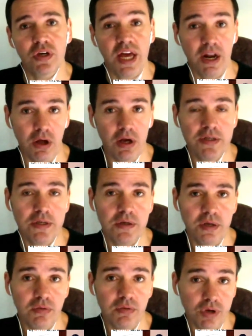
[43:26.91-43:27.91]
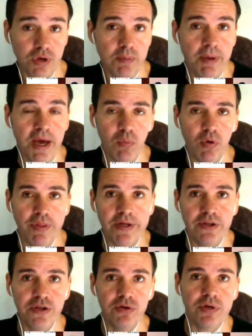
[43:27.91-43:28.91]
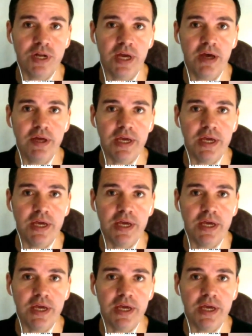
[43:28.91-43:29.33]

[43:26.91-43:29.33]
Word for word: analyze and read about what they do and how they